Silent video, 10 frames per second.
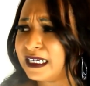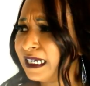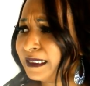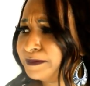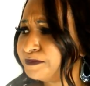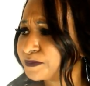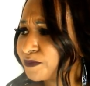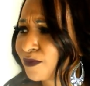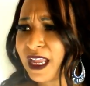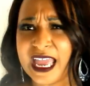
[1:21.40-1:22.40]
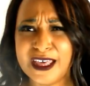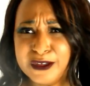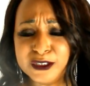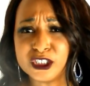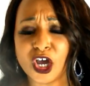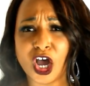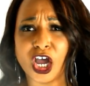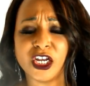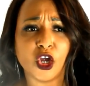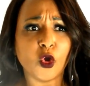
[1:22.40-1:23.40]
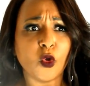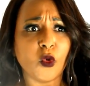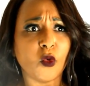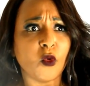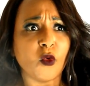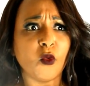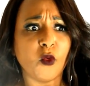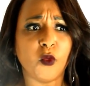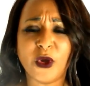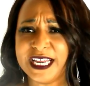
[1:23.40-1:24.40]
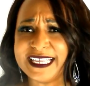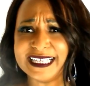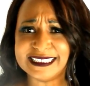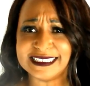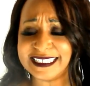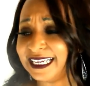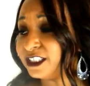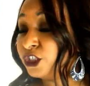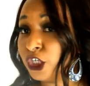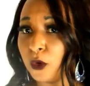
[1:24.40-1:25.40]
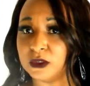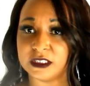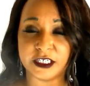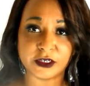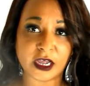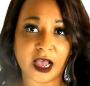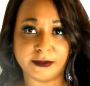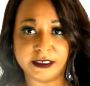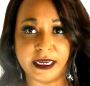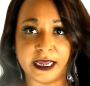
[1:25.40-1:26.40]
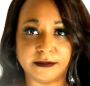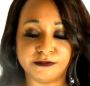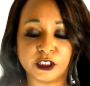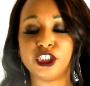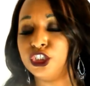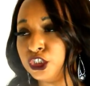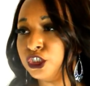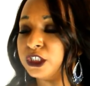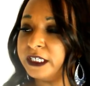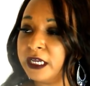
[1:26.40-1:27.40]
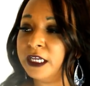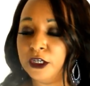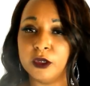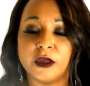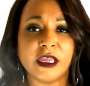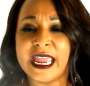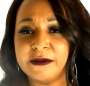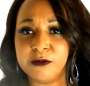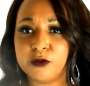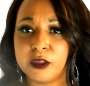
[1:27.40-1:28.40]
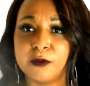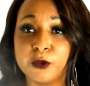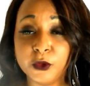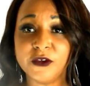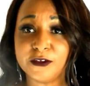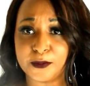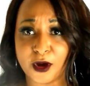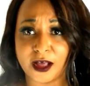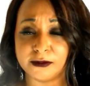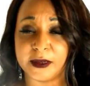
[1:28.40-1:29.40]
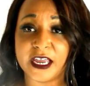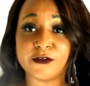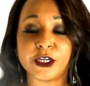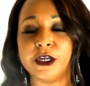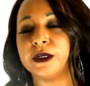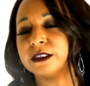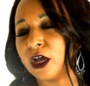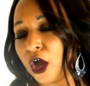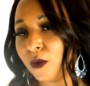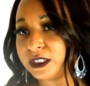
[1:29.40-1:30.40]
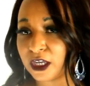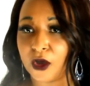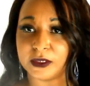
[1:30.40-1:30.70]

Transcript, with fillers: Heather's gone, when it gets intense, no one's there to calm it down. Because usually, and the root of the problem every year is always